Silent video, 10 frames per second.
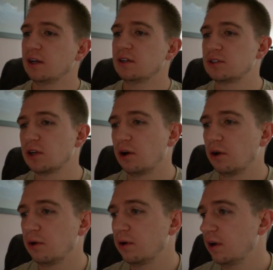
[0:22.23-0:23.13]

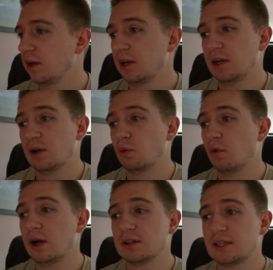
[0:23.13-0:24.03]
So,
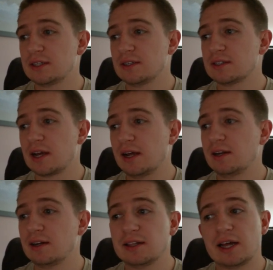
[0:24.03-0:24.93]
while Tesla's
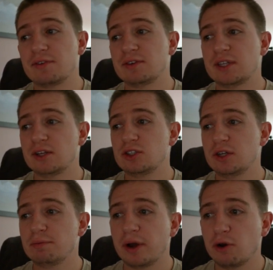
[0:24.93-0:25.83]
gotten a lot of
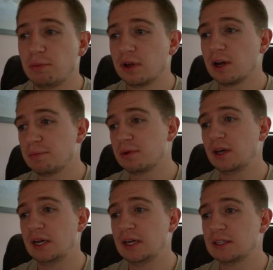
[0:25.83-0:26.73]
attention by opening up
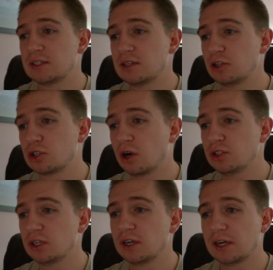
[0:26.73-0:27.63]
its
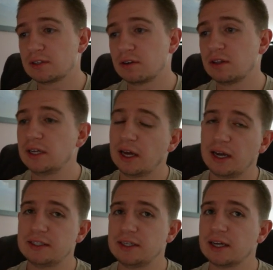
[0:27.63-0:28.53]
charging connector, the
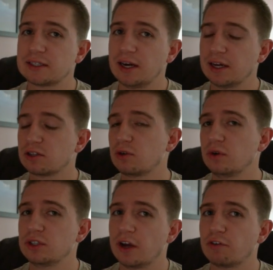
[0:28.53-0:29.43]
NACS connector,
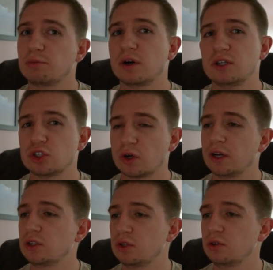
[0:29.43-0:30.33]
which everybody's
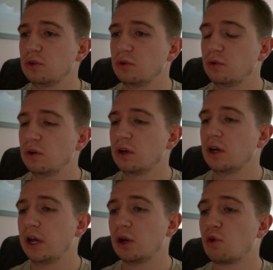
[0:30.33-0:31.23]
trying to
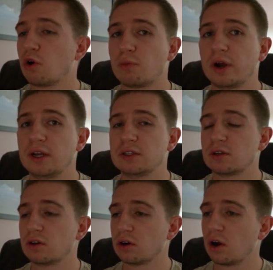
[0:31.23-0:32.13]
incorporate into
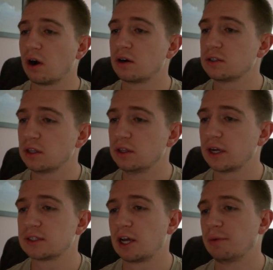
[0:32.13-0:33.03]
their cars in the
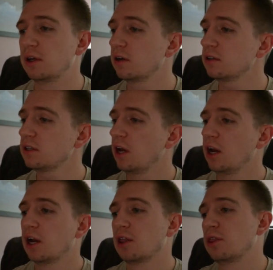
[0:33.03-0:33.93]
next coming years,
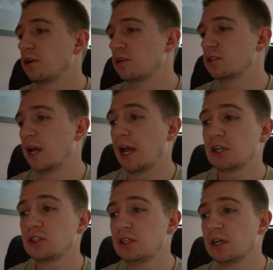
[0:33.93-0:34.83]
there's
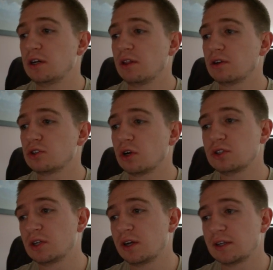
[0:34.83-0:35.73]
actually another
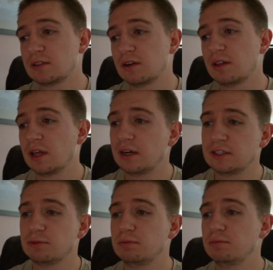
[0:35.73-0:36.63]
charging connector that is